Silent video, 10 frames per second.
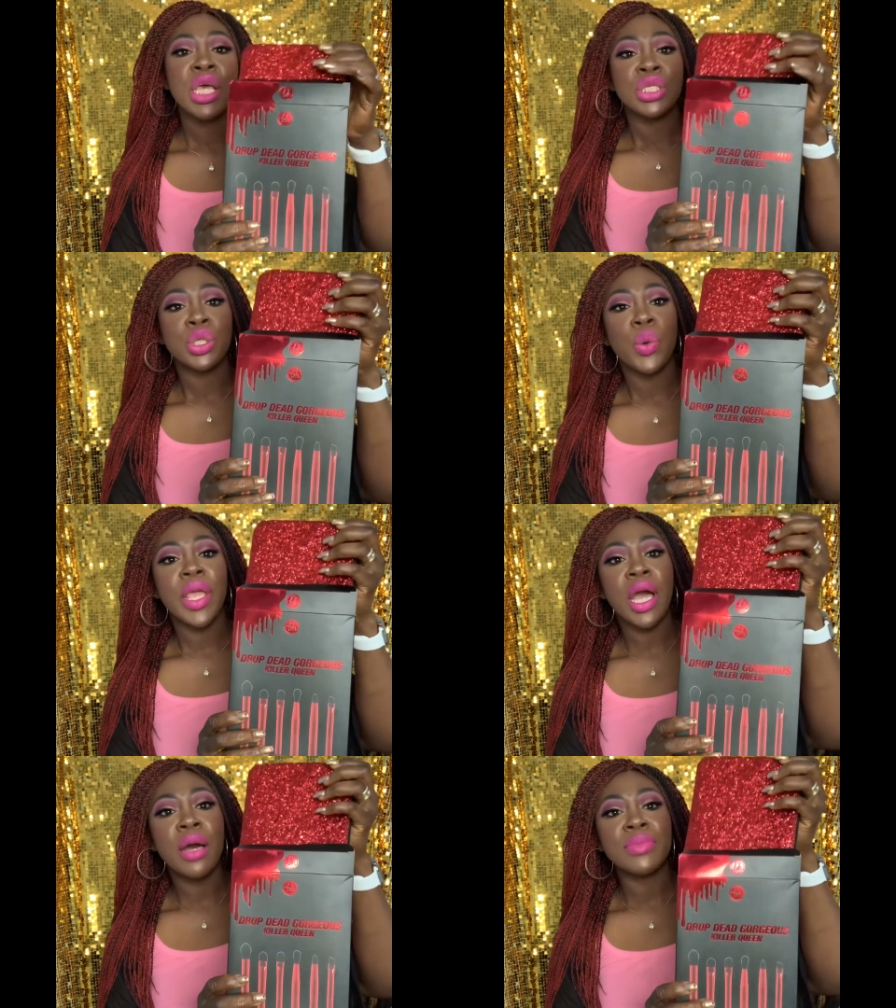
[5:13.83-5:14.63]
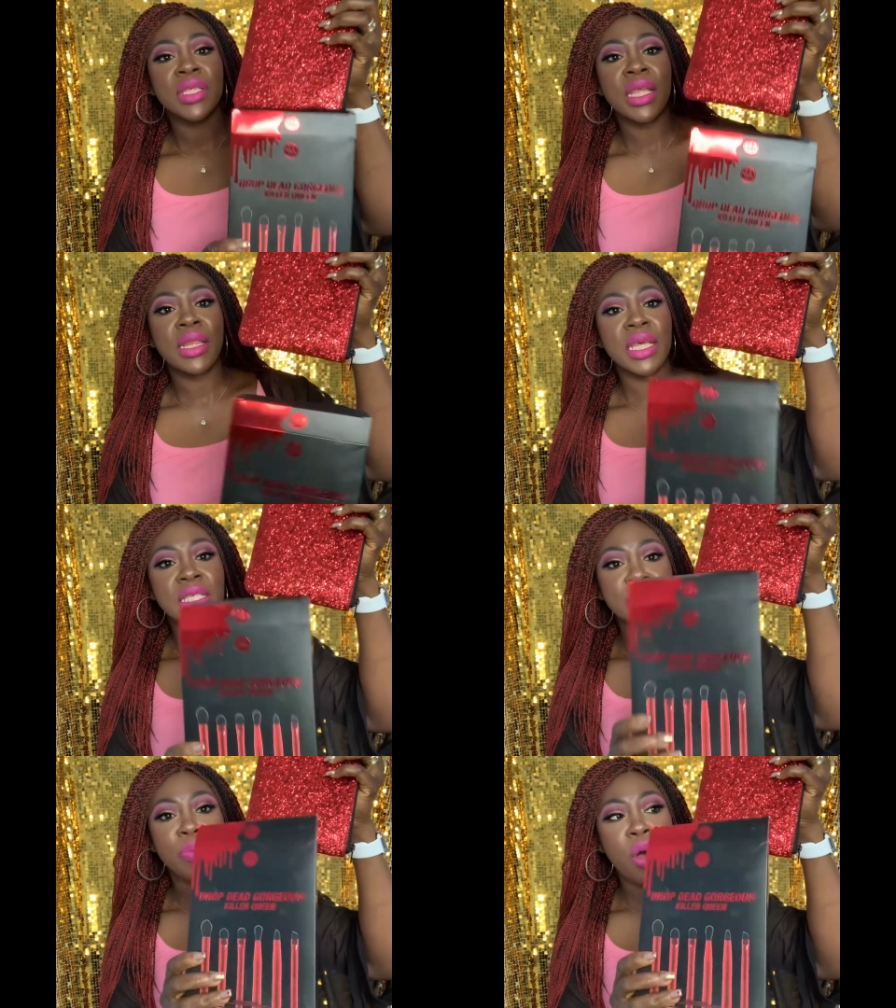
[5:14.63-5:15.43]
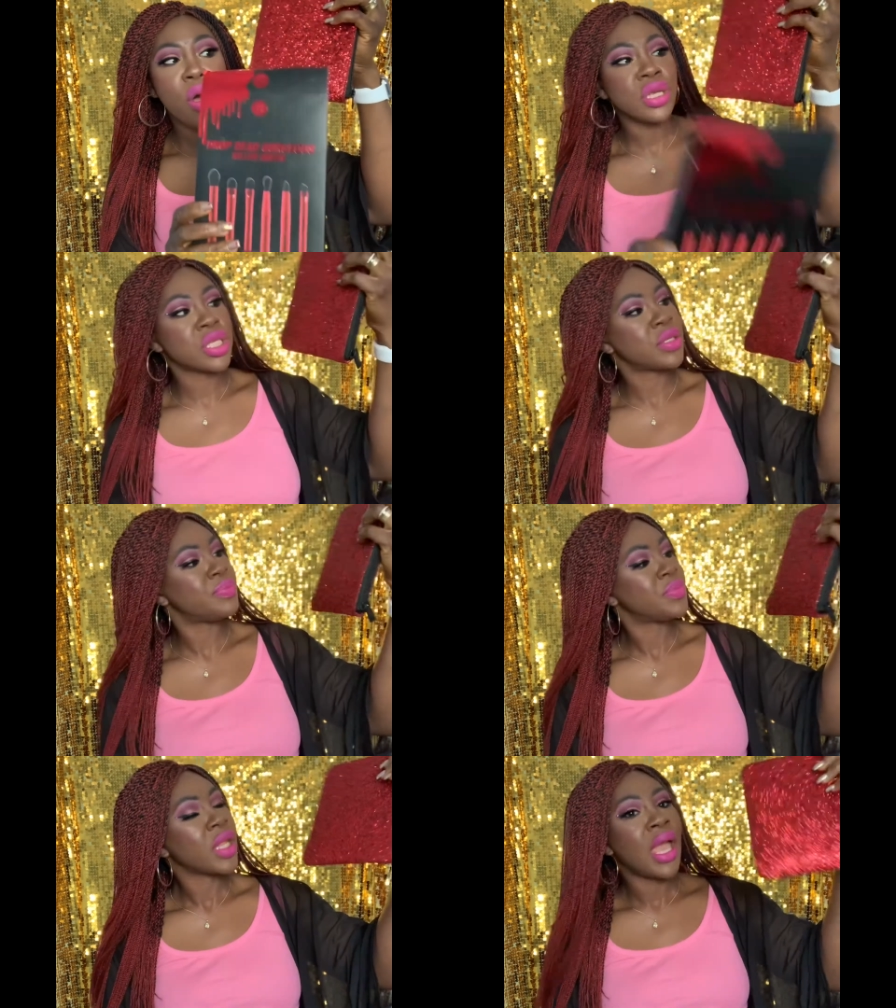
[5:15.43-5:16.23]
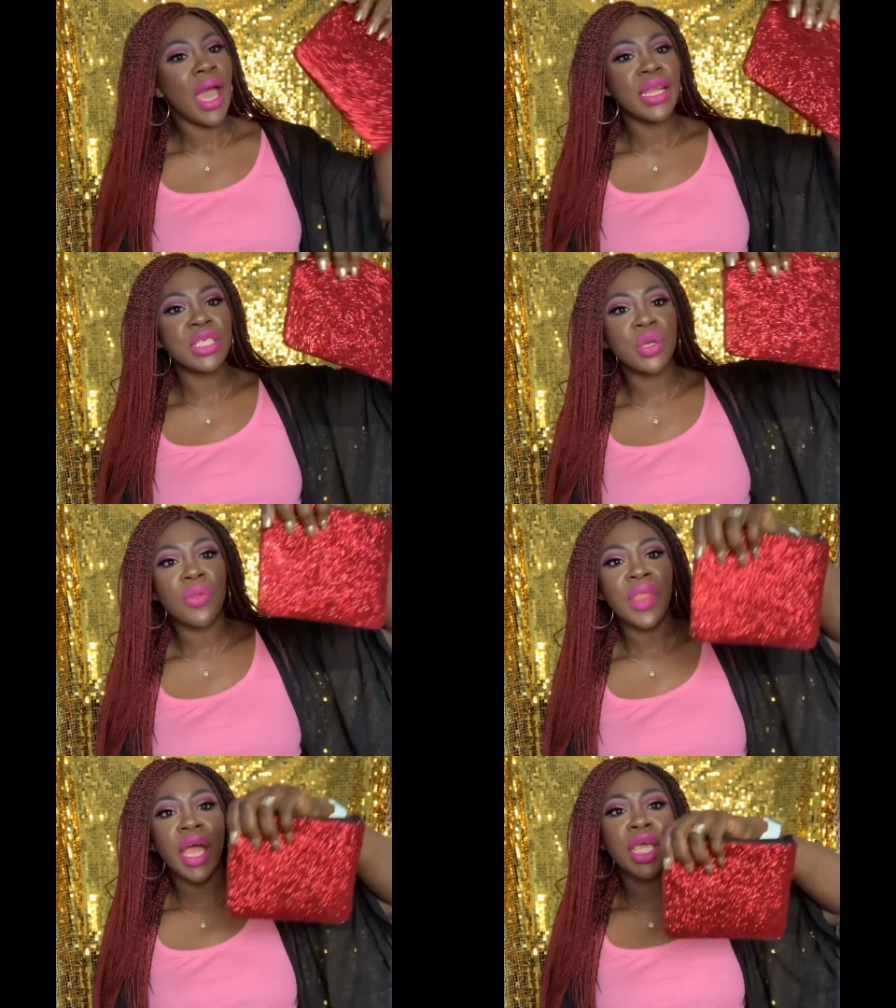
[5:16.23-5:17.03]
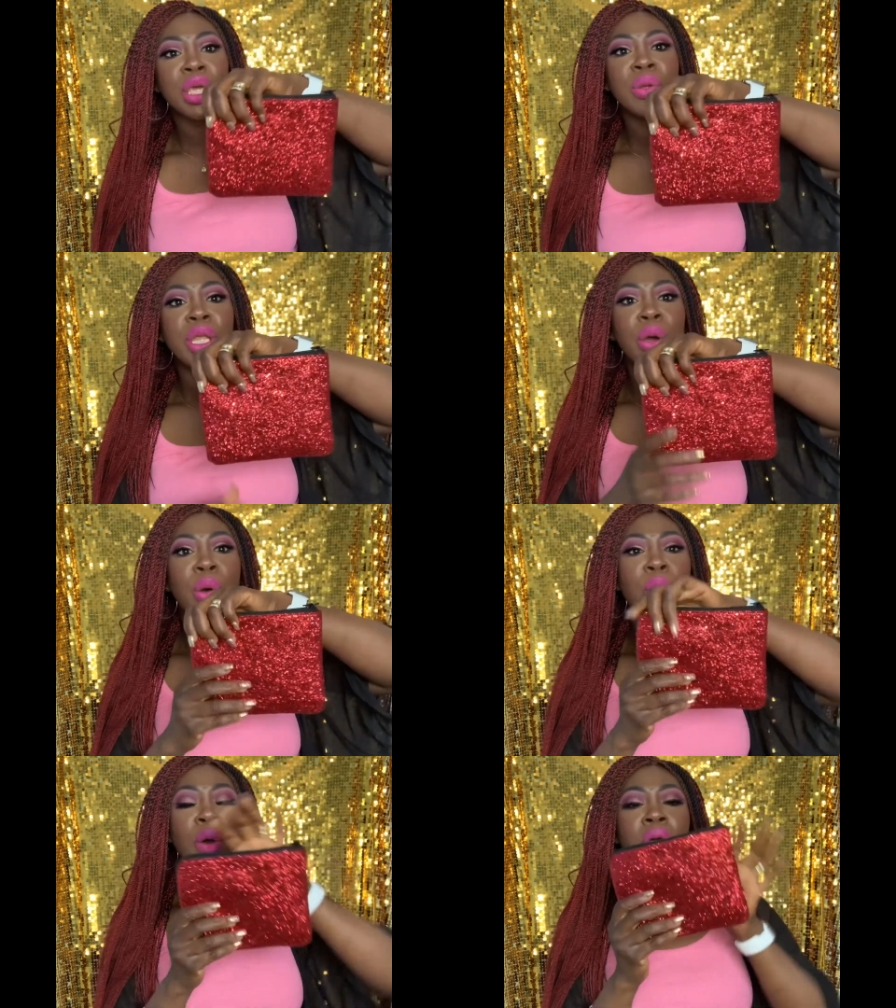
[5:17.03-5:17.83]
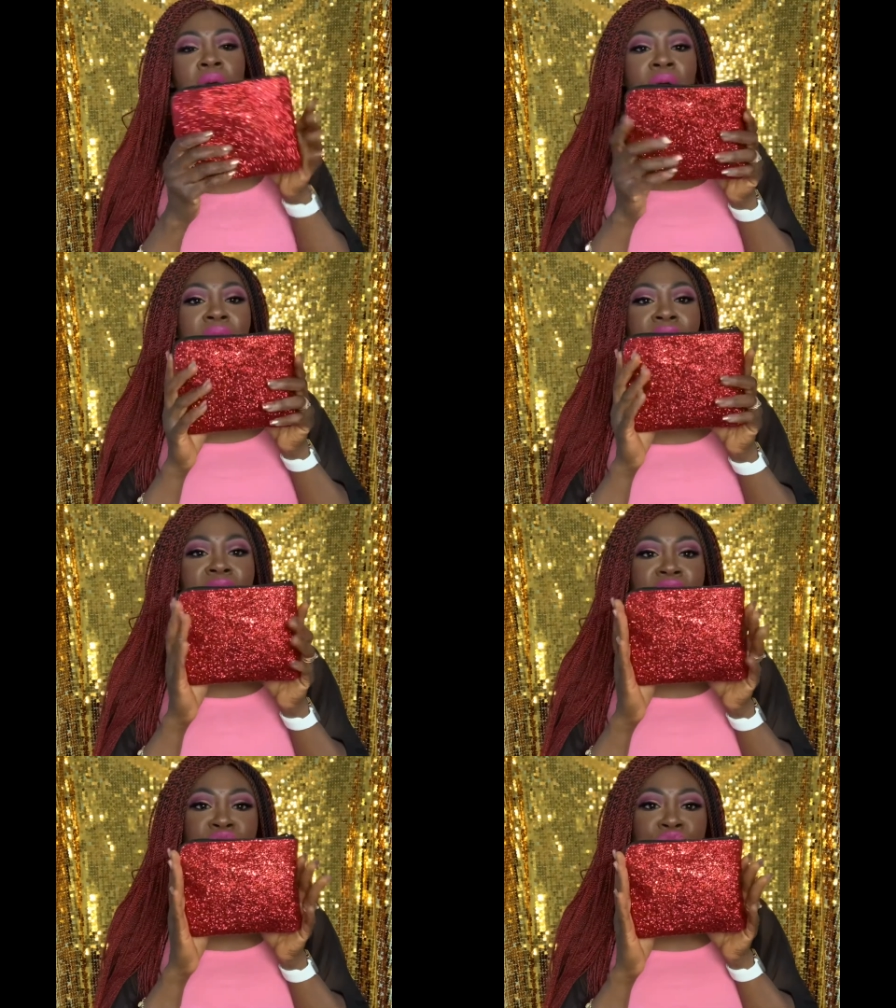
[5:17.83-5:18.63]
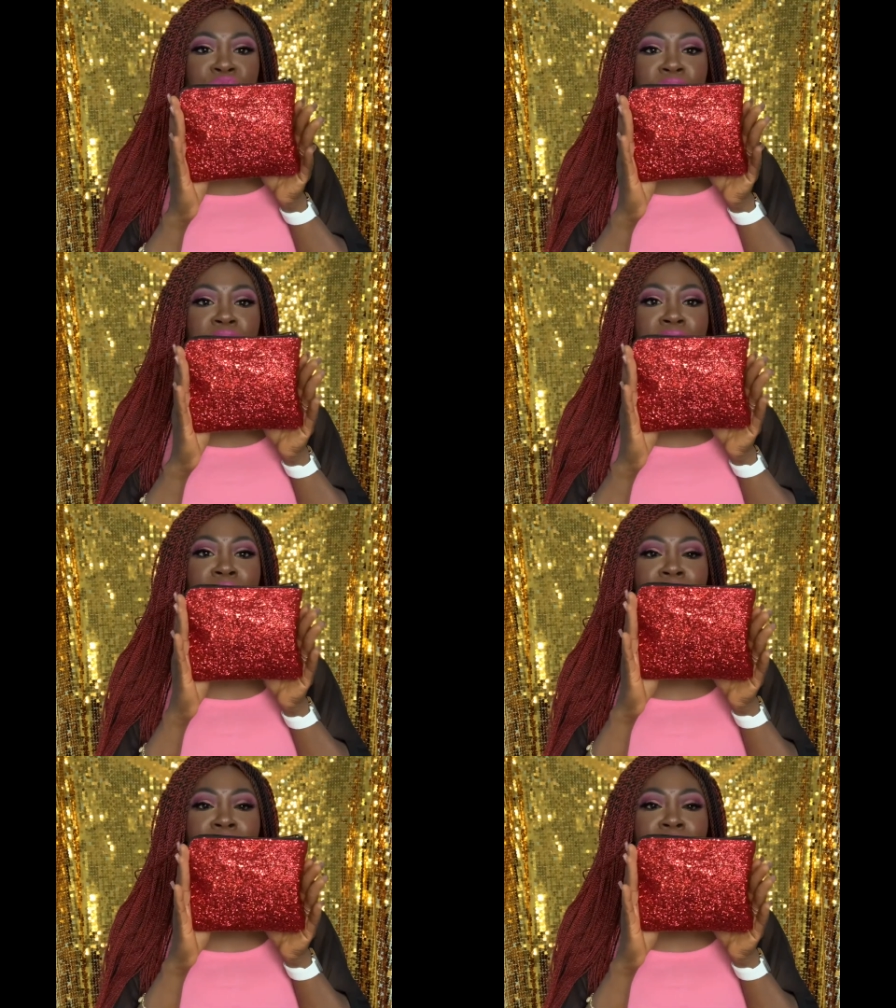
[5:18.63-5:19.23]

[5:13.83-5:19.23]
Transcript: So it comes in this box and it's got that cute little glittery